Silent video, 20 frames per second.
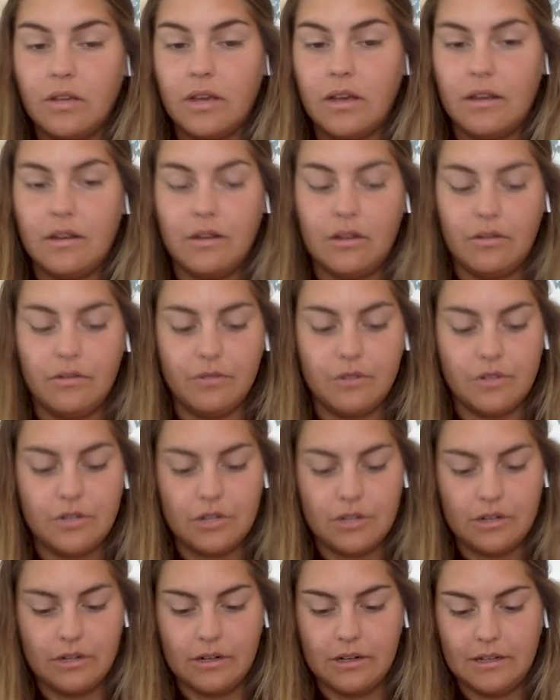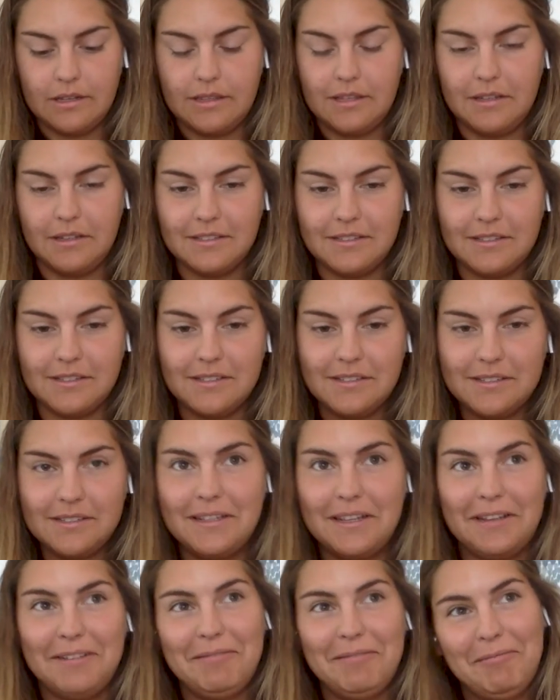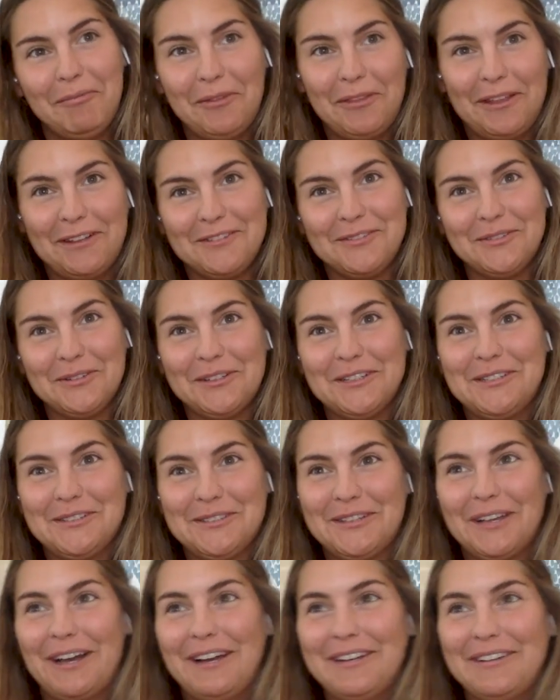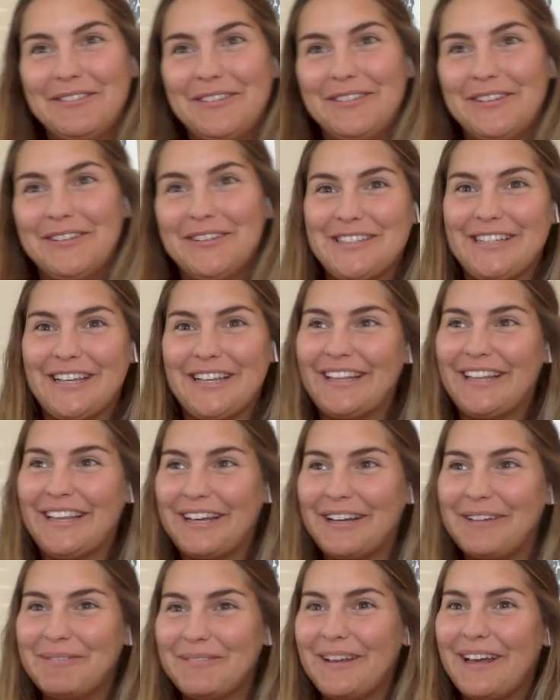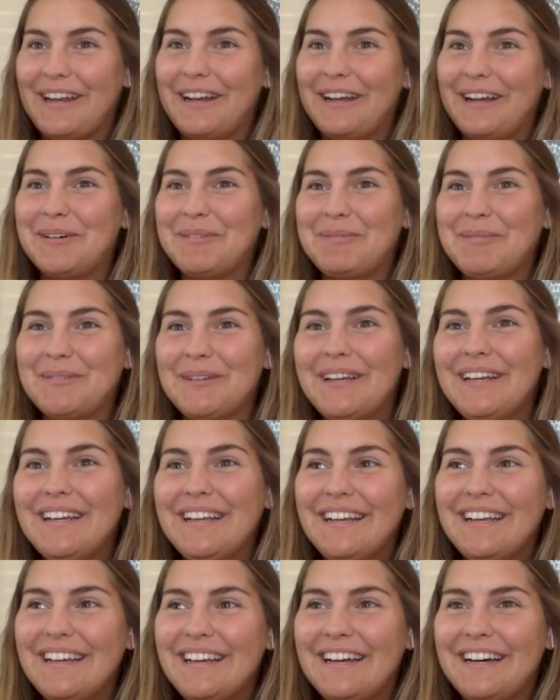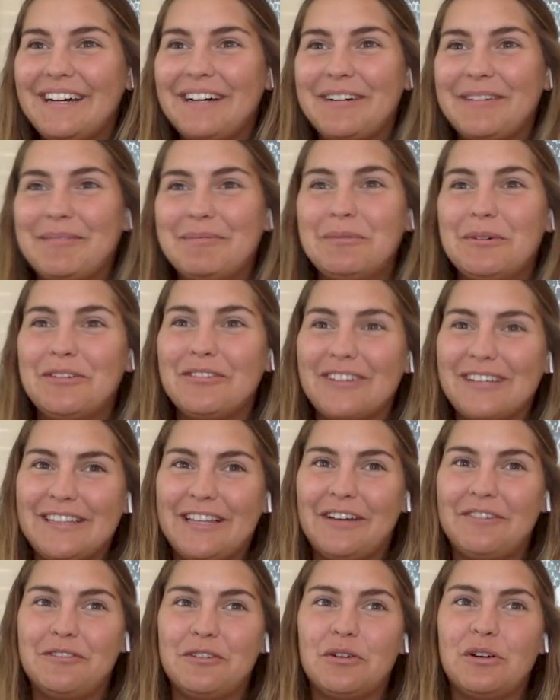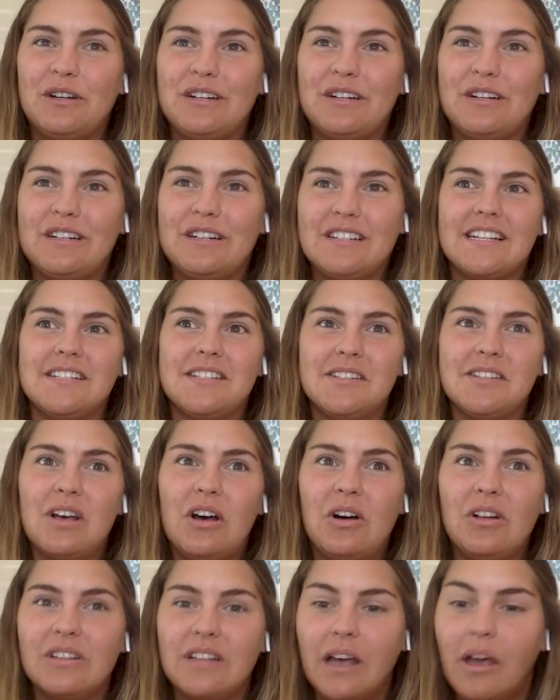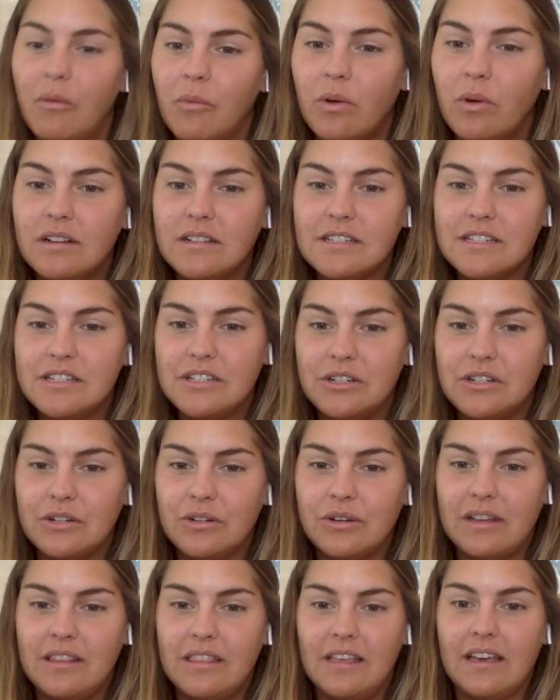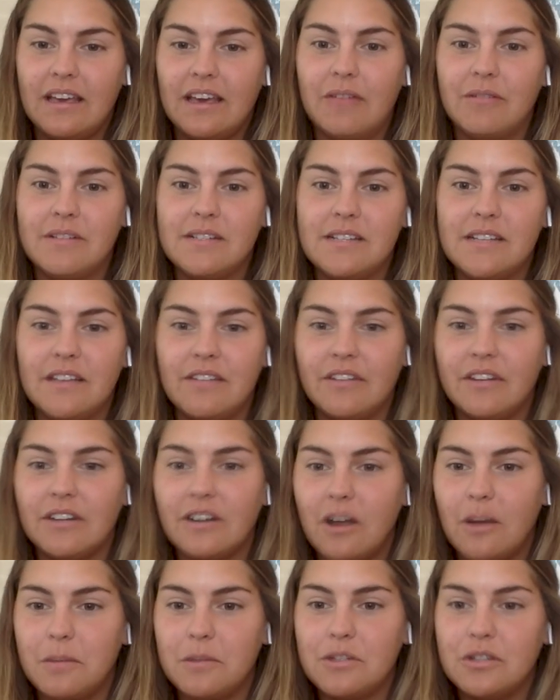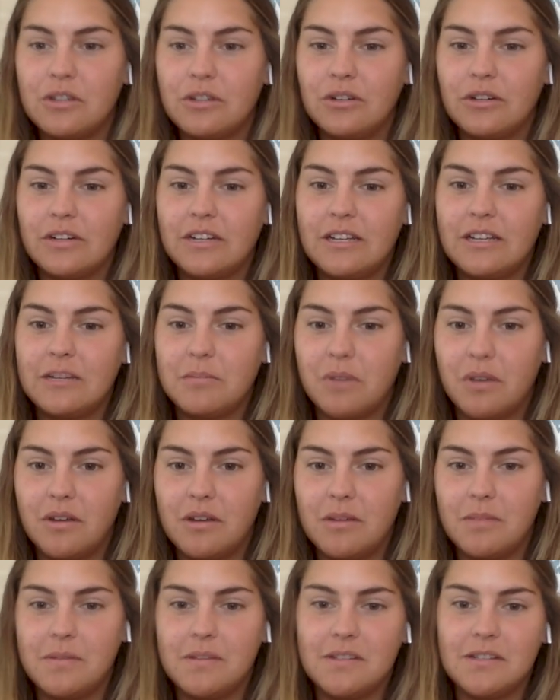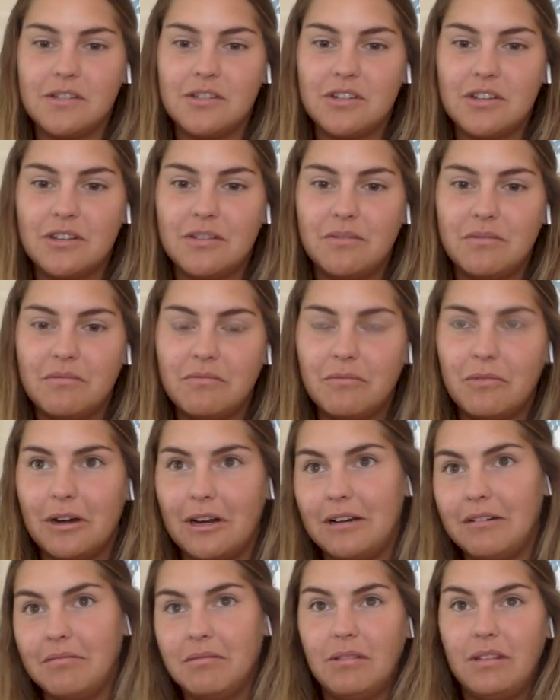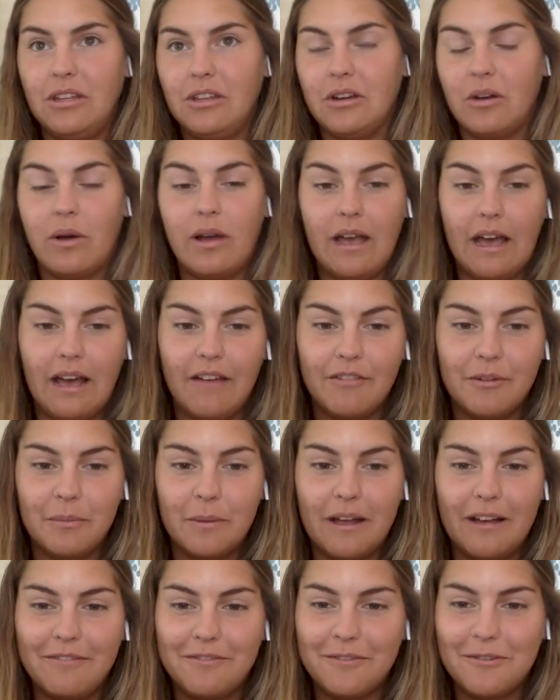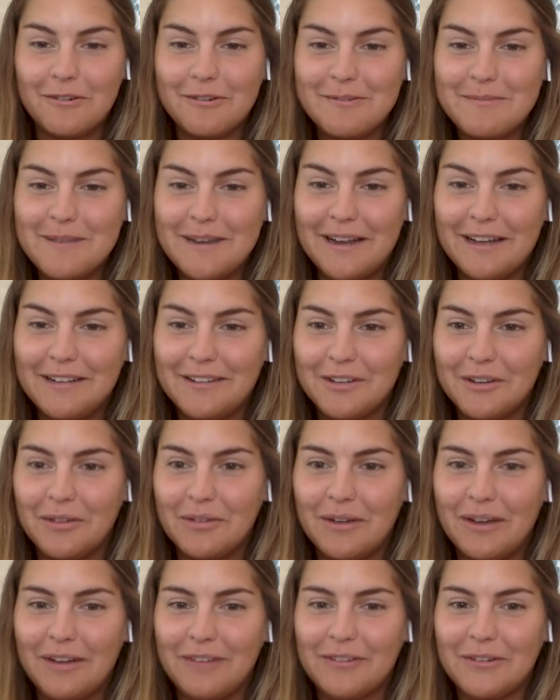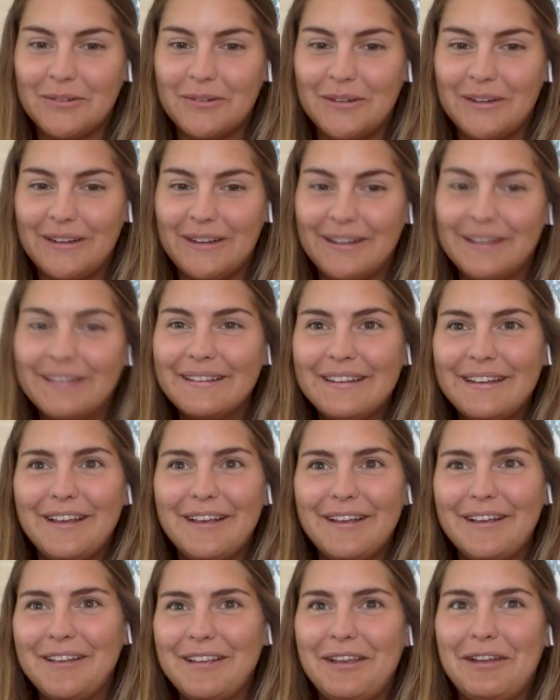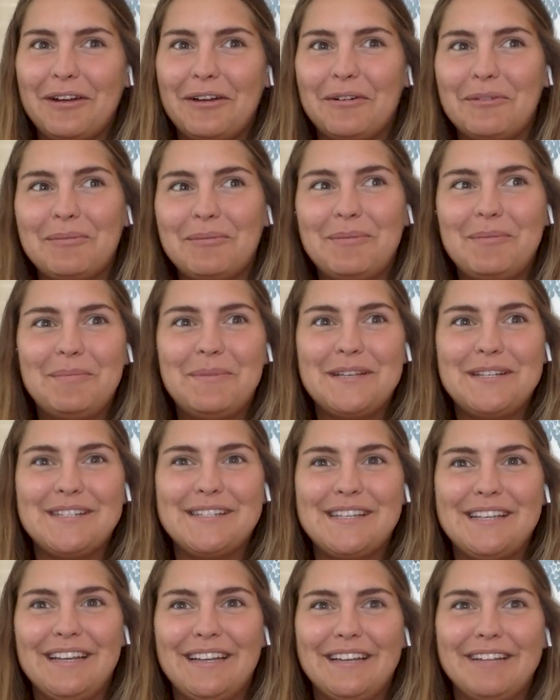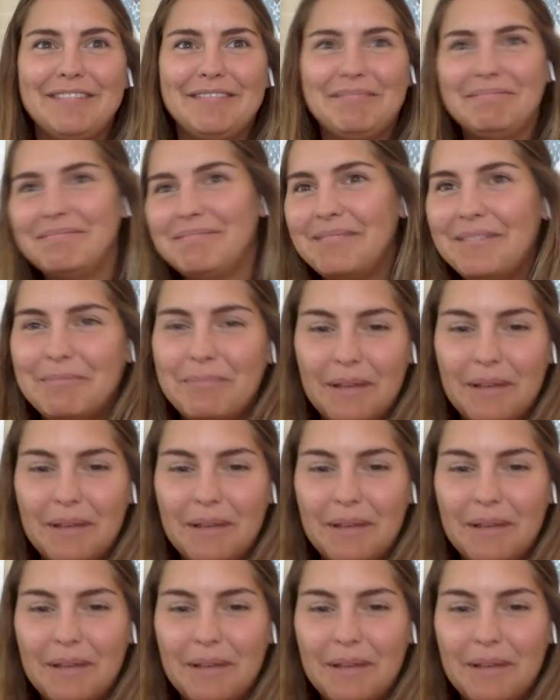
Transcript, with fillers: yeah, no, for sure. I think it's that, well, that's really kind of you to say, like, I'm kind of help uh, moving that forward because that's all I want to do. I think I was given an opportunity and put in a position where, you know, I have a platform and I don't ever want to, you know, be seen